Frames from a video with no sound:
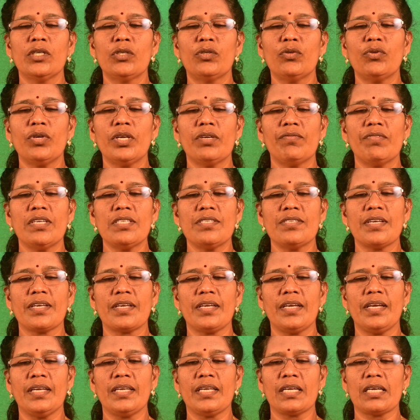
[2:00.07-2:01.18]
to
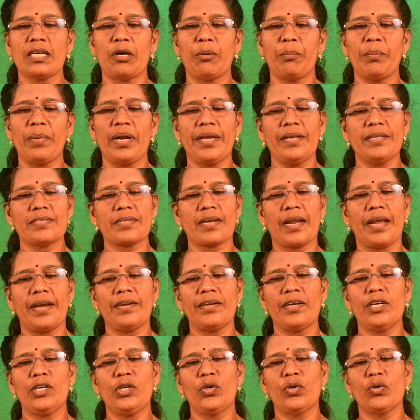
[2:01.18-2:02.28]
investigate complaints
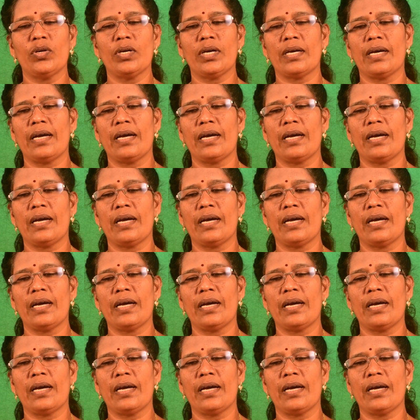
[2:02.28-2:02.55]
related to